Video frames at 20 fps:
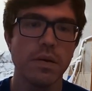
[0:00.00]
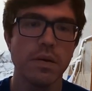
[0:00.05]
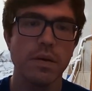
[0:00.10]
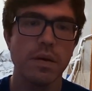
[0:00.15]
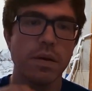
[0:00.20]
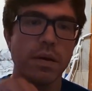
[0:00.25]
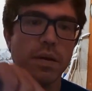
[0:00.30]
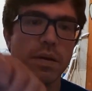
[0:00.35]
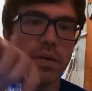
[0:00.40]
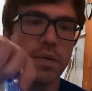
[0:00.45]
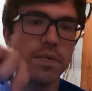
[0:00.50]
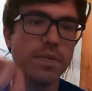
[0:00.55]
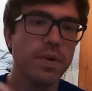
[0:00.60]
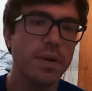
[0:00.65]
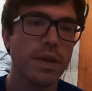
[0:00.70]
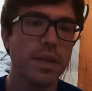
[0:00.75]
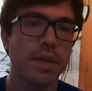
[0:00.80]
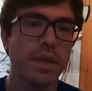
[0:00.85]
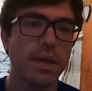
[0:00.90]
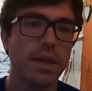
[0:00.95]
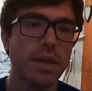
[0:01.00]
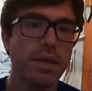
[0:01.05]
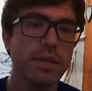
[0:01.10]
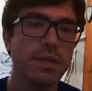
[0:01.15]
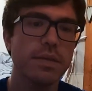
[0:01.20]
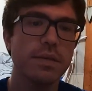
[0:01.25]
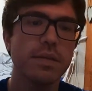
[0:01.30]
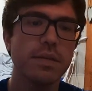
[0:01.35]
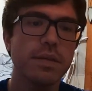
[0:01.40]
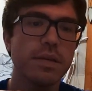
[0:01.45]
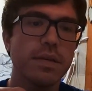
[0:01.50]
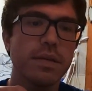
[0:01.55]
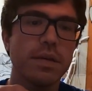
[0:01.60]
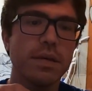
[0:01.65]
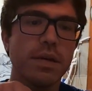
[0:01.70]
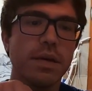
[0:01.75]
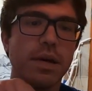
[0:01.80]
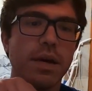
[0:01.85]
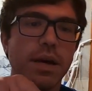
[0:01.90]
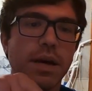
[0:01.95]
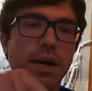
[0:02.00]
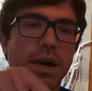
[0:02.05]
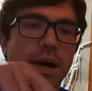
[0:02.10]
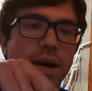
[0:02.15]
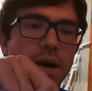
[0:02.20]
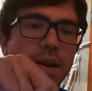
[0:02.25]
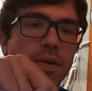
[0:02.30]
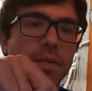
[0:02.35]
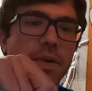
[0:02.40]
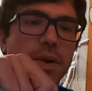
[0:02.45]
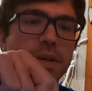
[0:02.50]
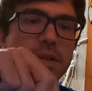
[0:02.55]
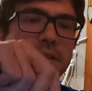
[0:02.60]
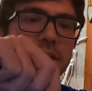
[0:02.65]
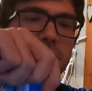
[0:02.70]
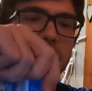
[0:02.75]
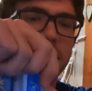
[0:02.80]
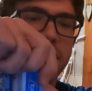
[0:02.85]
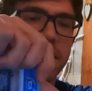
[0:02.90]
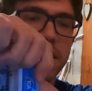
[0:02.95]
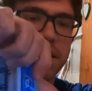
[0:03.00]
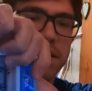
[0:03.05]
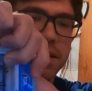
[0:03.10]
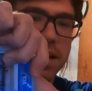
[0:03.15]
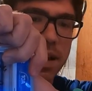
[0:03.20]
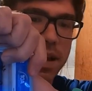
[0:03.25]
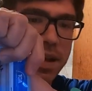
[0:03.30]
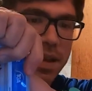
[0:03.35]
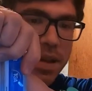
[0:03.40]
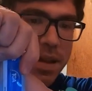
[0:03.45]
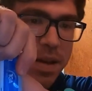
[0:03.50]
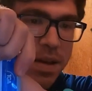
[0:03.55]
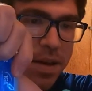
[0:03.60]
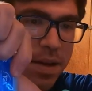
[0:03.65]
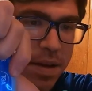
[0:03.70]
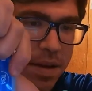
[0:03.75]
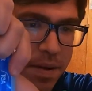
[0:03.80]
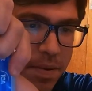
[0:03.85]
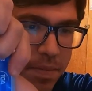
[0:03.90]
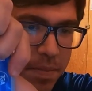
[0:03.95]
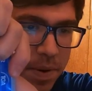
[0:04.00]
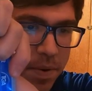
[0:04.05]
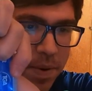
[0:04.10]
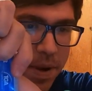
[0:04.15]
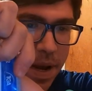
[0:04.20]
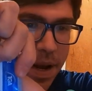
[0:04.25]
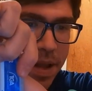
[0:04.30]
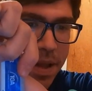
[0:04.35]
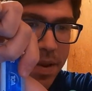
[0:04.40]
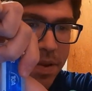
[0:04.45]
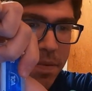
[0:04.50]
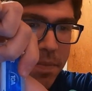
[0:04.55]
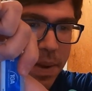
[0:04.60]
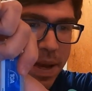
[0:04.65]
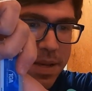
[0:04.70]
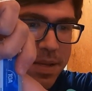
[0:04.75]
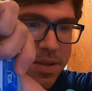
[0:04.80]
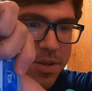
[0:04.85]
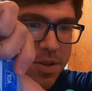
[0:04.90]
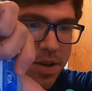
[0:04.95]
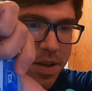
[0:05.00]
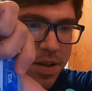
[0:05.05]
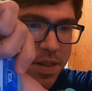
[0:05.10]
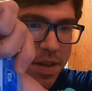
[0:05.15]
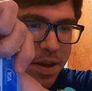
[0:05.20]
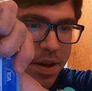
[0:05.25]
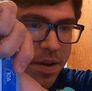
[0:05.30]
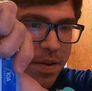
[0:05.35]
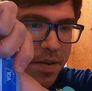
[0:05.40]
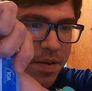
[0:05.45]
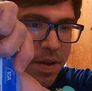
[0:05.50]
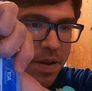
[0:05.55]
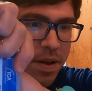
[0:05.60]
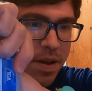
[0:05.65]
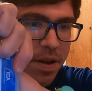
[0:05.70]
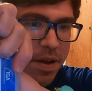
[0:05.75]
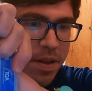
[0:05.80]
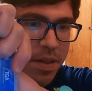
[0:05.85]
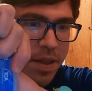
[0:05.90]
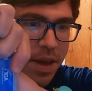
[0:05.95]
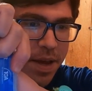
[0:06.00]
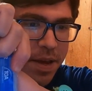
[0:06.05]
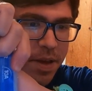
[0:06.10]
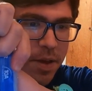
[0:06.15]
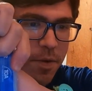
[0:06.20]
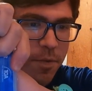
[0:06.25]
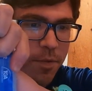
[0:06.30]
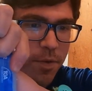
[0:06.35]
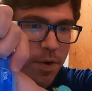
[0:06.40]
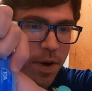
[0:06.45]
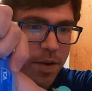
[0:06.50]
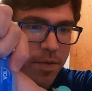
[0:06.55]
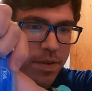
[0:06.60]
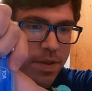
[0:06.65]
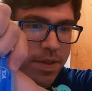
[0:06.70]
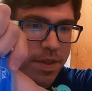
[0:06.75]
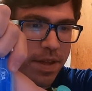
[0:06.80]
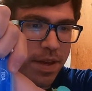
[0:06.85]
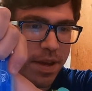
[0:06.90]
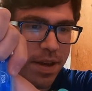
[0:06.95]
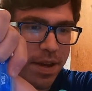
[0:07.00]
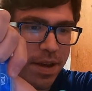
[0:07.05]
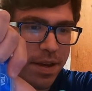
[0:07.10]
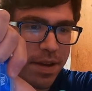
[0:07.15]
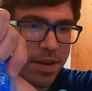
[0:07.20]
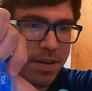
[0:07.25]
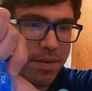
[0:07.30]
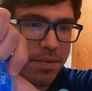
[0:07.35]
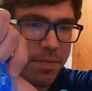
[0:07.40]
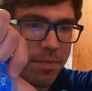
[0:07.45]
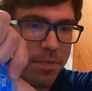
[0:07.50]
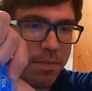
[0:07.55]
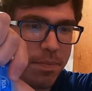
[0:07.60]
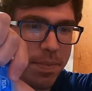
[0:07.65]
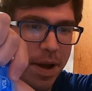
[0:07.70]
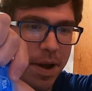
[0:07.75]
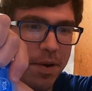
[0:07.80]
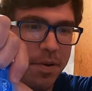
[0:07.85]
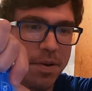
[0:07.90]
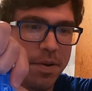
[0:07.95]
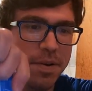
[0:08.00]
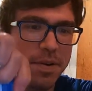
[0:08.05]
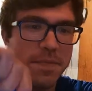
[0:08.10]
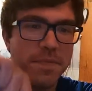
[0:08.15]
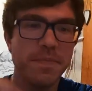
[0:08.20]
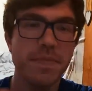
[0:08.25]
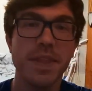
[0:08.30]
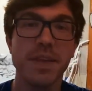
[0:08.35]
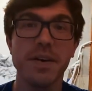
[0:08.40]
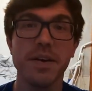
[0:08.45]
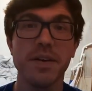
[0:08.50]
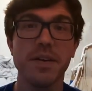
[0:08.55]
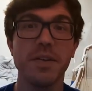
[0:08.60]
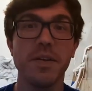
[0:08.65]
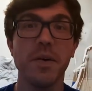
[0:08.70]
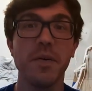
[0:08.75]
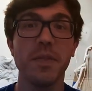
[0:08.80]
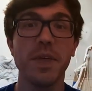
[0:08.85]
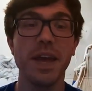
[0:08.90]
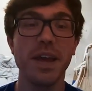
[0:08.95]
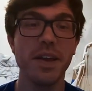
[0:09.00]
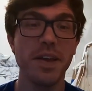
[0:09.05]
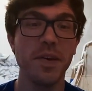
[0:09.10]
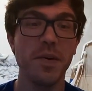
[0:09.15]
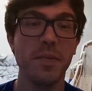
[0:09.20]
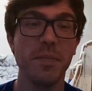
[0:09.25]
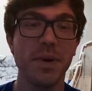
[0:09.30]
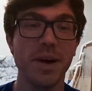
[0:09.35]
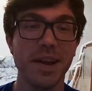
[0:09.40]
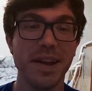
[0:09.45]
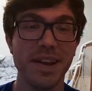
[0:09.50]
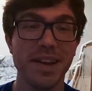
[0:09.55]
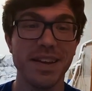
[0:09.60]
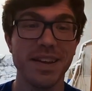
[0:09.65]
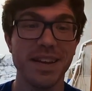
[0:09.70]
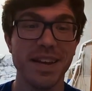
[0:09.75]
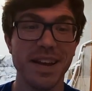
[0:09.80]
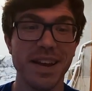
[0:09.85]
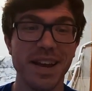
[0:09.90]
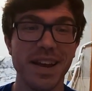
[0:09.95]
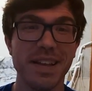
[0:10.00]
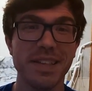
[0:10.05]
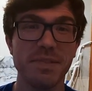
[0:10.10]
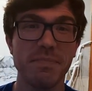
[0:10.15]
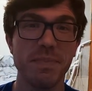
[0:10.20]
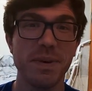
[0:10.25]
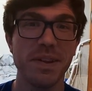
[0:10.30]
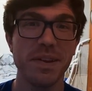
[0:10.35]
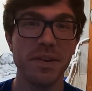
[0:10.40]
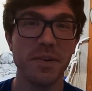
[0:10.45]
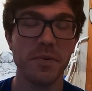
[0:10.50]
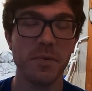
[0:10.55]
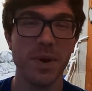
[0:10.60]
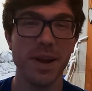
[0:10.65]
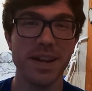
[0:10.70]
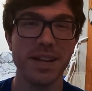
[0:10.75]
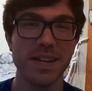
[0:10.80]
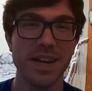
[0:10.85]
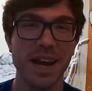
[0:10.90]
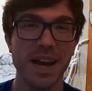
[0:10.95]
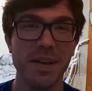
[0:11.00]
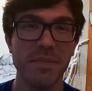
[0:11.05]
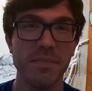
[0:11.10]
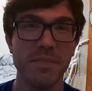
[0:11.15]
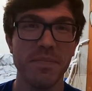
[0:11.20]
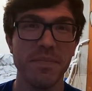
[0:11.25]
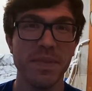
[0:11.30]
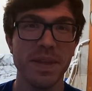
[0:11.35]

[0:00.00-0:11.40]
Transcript: I'm going to do one of these. I don't want to see what it is yet. But we got a little message on there. Thank you for everything. Powdr. No, thank you, buddy. It's been a great time.